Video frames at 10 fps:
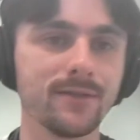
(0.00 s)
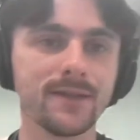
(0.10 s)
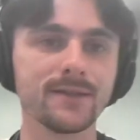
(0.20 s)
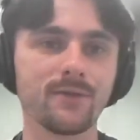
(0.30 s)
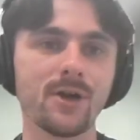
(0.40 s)

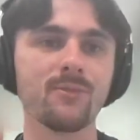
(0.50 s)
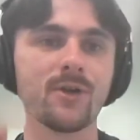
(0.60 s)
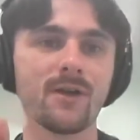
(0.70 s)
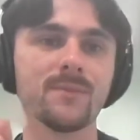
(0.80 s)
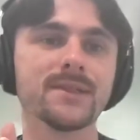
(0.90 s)
these are our
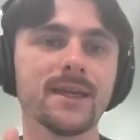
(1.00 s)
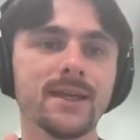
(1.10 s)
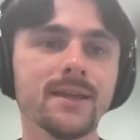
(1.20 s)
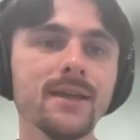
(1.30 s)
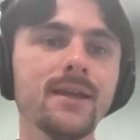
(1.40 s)
programs
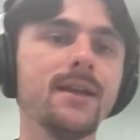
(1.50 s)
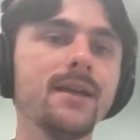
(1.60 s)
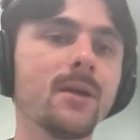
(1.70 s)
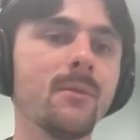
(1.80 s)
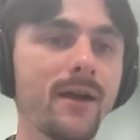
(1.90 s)
in
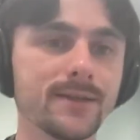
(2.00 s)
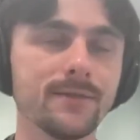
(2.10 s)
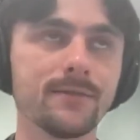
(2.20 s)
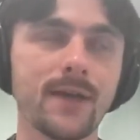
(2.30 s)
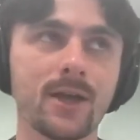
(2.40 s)

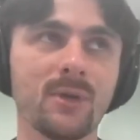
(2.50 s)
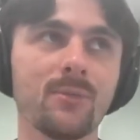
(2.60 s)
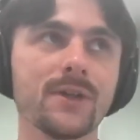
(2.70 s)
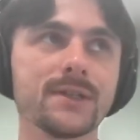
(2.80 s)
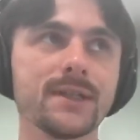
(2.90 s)
comparative
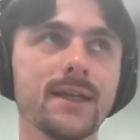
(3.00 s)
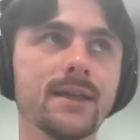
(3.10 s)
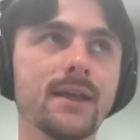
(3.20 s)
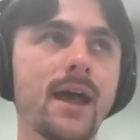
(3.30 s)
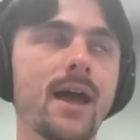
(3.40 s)
economic
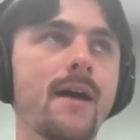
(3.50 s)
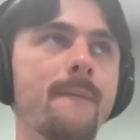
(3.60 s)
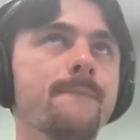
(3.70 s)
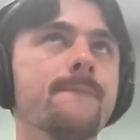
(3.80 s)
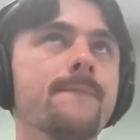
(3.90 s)
policy
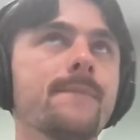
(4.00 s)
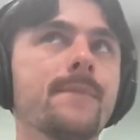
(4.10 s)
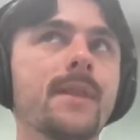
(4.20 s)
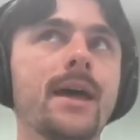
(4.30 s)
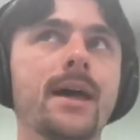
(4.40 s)
and
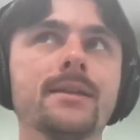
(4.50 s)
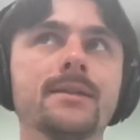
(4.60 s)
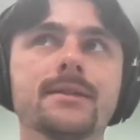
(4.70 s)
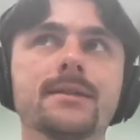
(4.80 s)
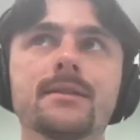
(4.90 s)

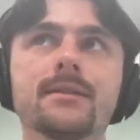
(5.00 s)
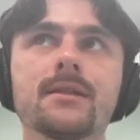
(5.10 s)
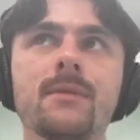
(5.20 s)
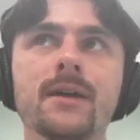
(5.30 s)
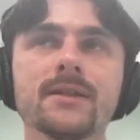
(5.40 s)

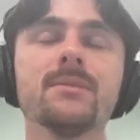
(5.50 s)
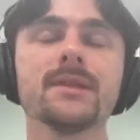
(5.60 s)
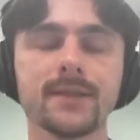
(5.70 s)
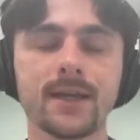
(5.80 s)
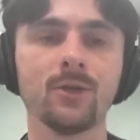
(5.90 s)
comparative
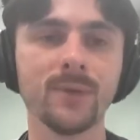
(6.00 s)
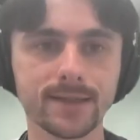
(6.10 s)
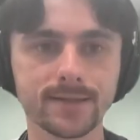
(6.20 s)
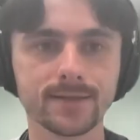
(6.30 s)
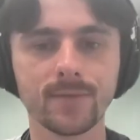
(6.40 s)
business
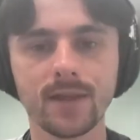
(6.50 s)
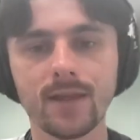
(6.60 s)
economics.